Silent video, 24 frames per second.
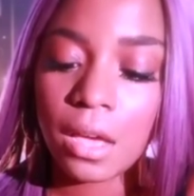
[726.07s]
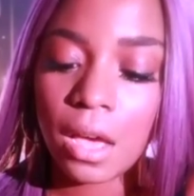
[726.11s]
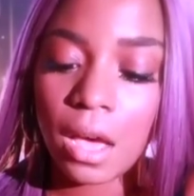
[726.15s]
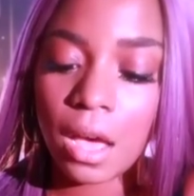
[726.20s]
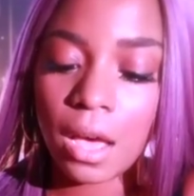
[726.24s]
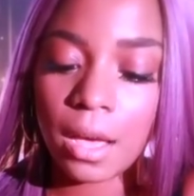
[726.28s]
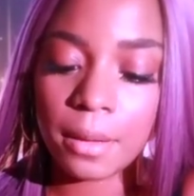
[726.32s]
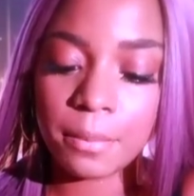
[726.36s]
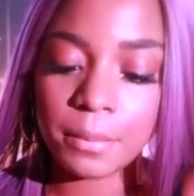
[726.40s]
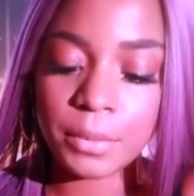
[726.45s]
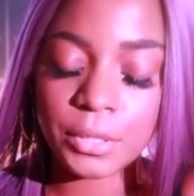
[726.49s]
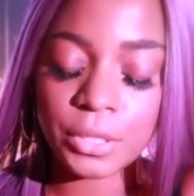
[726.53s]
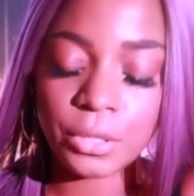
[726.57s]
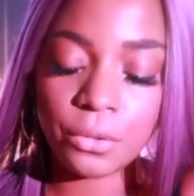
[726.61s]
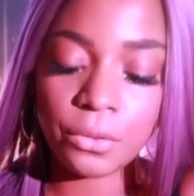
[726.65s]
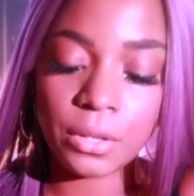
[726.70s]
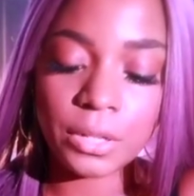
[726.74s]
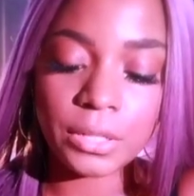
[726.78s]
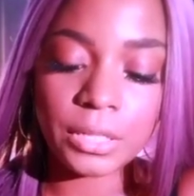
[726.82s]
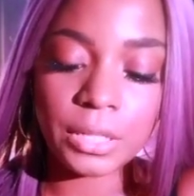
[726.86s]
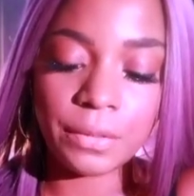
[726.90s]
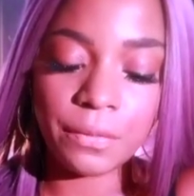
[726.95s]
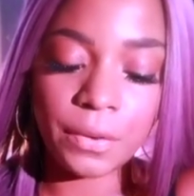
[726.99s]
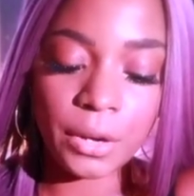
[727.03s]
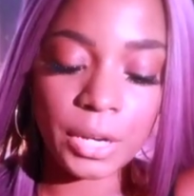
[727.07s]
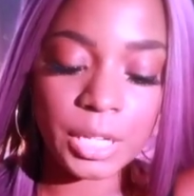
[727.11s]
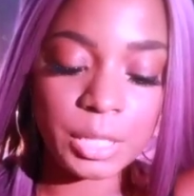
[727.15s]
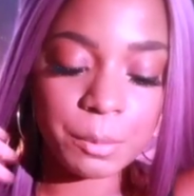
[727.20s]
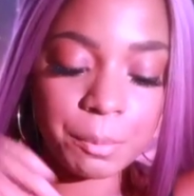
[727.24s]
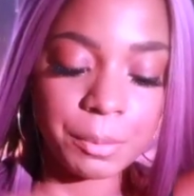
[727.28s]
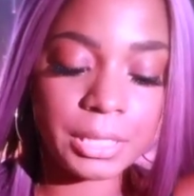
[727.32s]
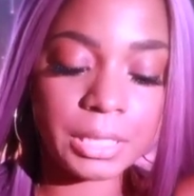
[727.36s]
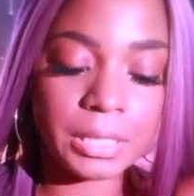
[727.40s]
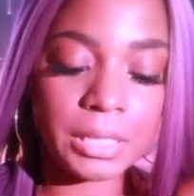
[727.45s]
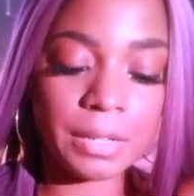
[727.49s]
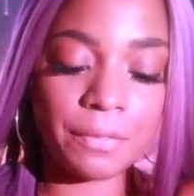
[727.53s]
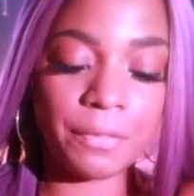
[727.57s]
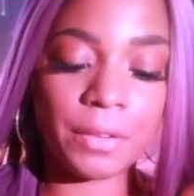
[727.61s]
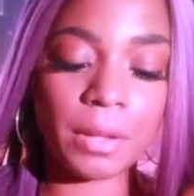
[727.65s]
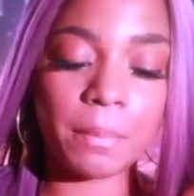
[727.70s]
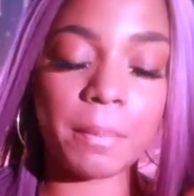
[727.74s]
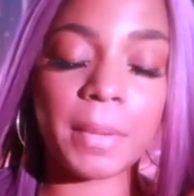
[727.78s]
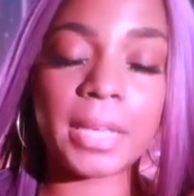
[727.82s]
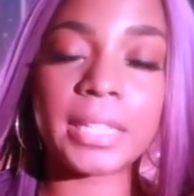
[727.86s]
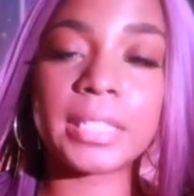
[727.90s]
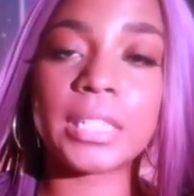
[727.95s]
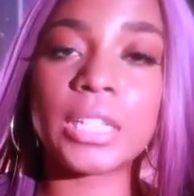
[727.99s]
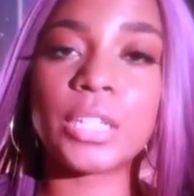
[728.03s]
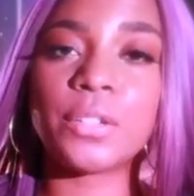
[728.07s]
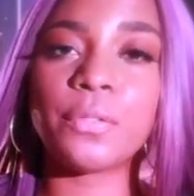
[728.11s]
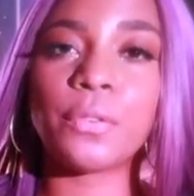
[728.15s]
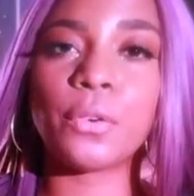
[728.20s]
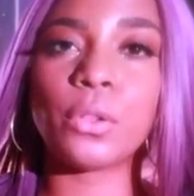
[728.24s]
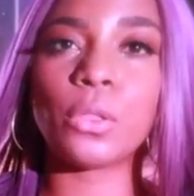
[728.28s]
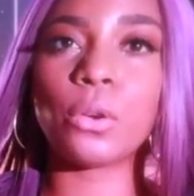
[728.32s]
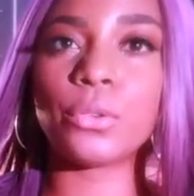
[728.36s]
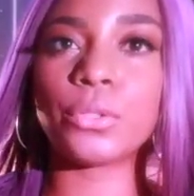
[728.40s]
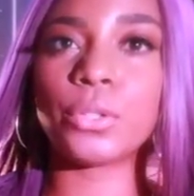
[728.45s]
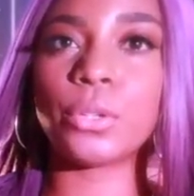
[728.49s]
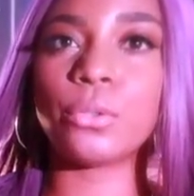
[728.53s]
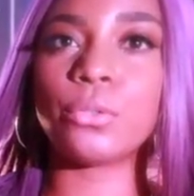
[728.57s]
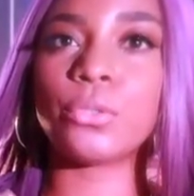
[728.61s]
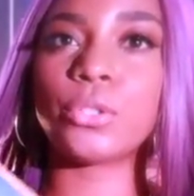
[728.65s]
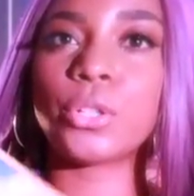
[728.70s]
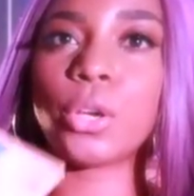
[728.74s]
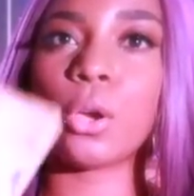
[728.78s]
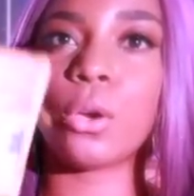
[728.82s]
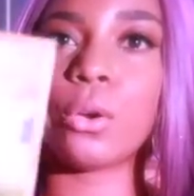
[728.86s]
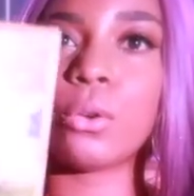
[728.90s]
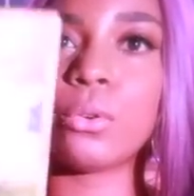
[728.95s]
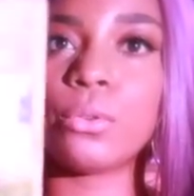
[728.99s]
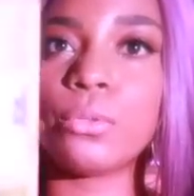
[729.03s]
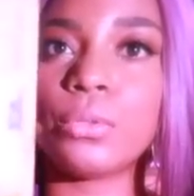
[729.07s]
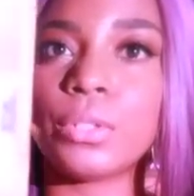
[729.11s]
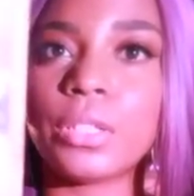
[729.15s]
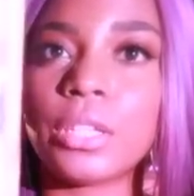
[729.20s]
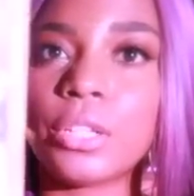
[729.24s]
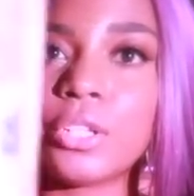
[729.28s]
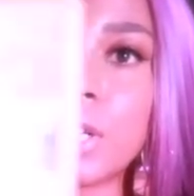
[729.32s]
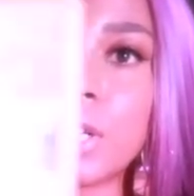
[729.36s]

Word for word: Um, so there's a very specific message for those who chose the